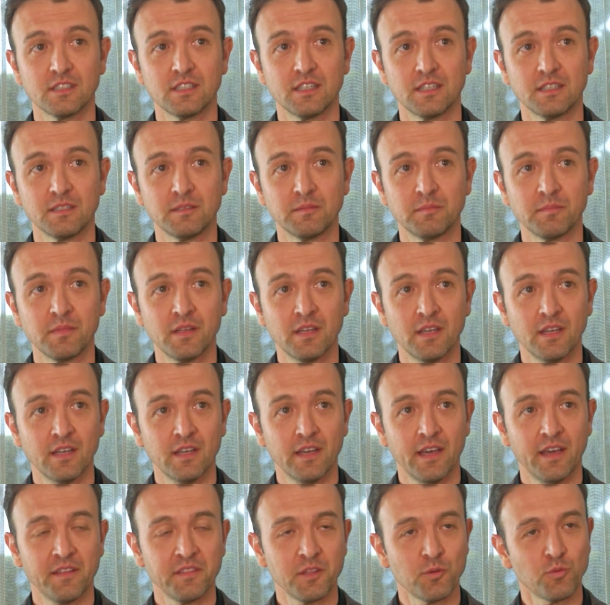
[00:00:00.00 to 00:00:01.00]

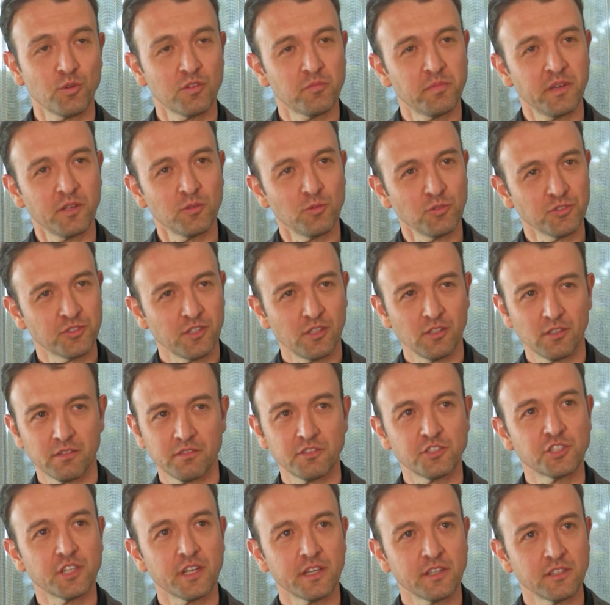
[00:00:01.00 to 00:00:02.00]
and there would have been also a lot
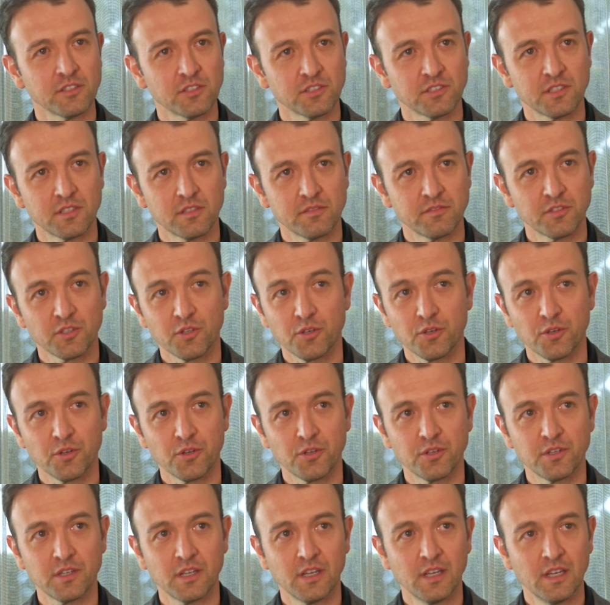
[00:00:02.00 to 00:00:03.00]
of changes that have
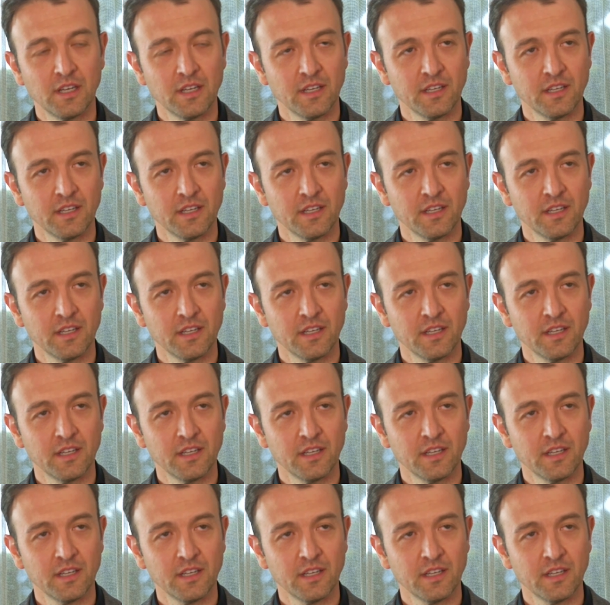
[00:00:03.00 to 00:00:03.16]
occurred